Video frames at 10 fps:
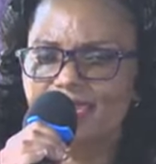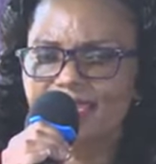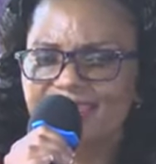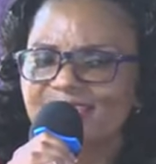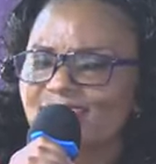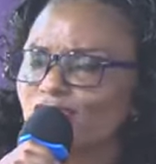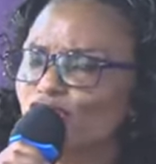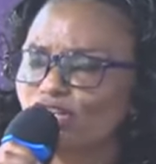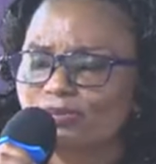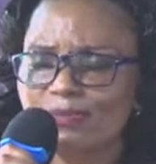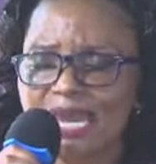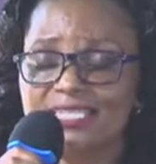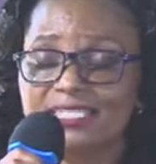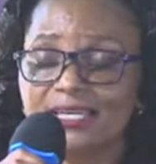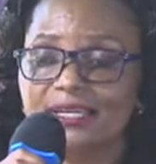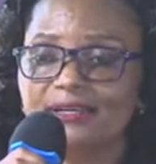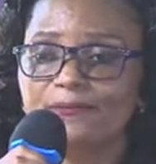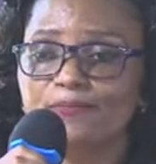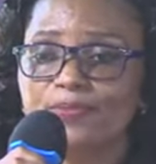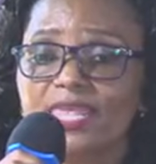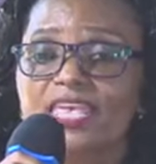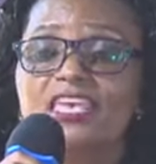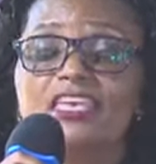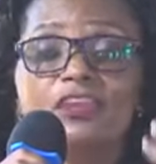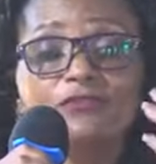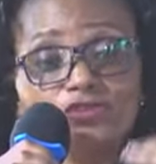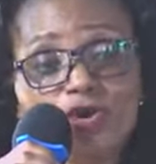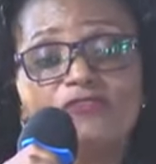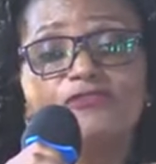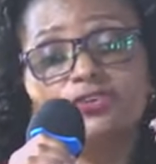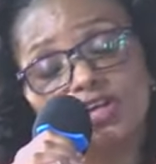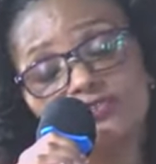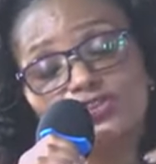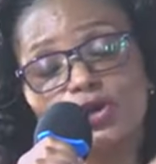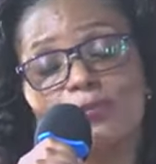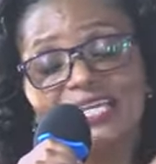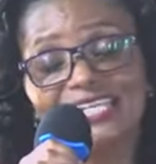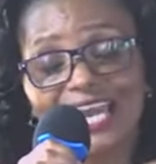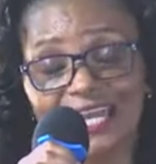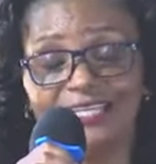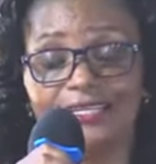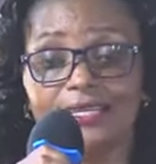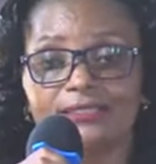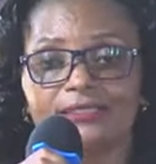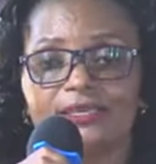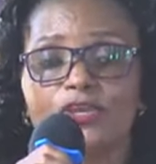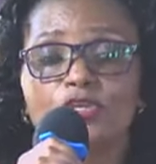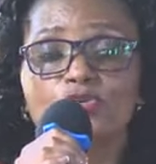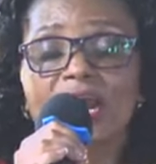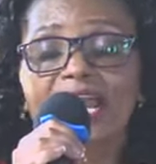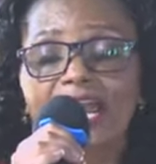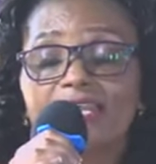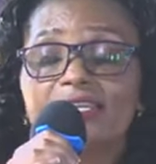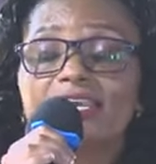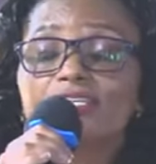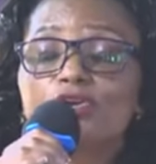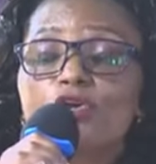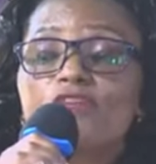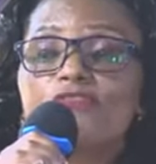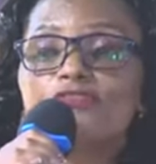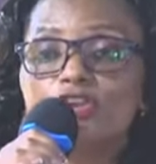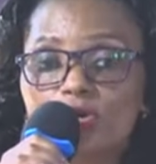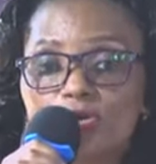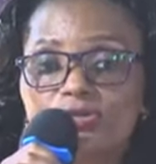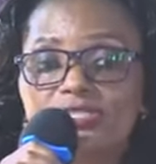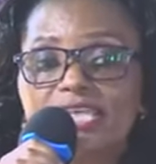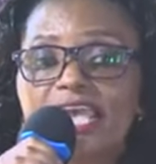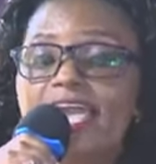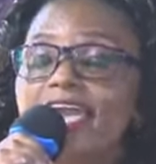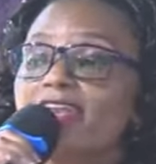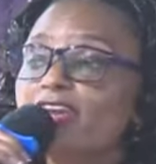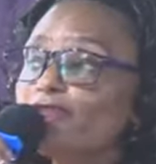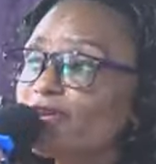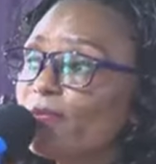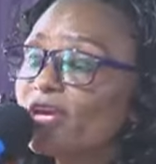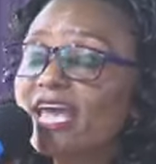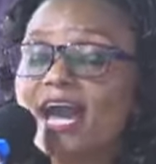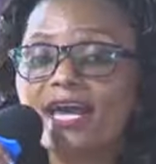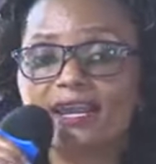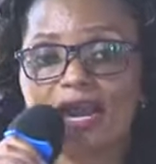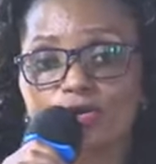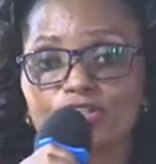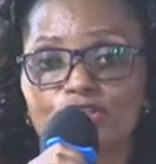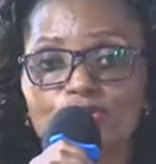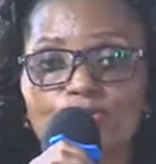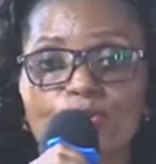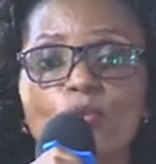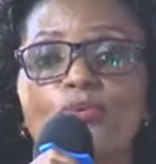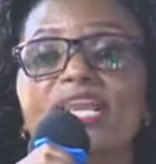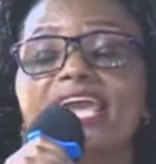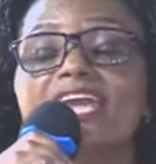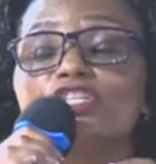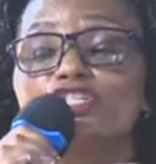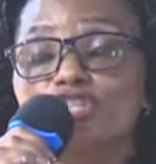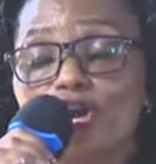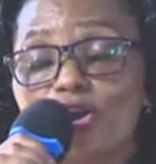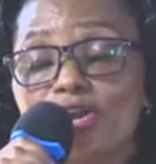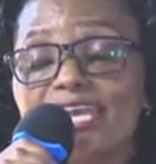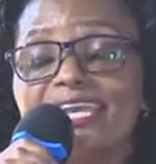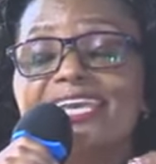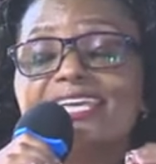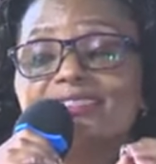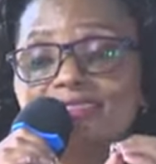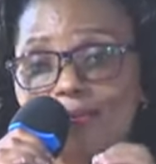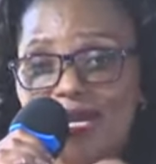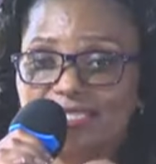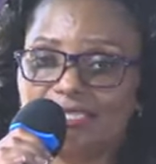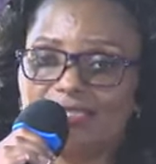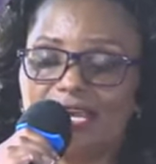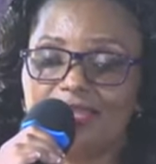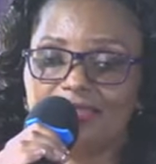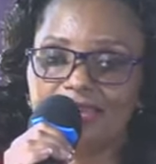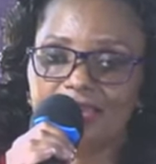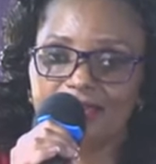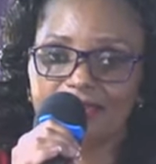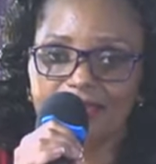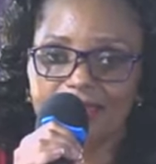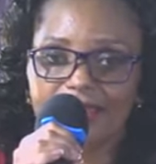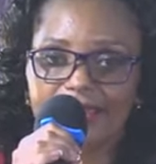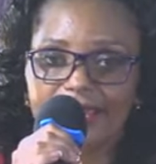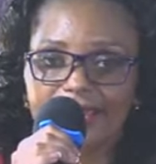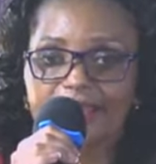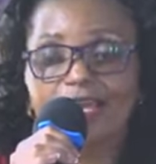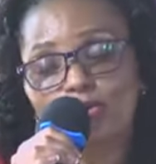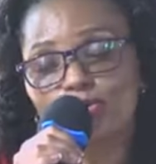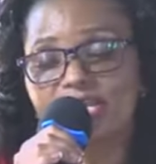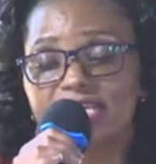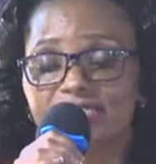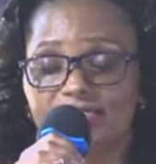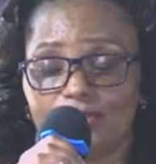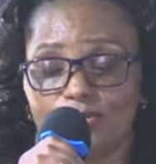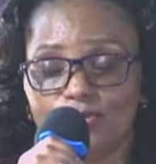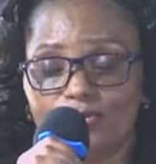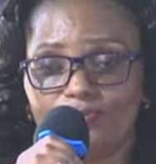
This is not magic. If you are full of so much kindness, your kindness overflows and everybody around you will enjoy the masses and the goodness in you.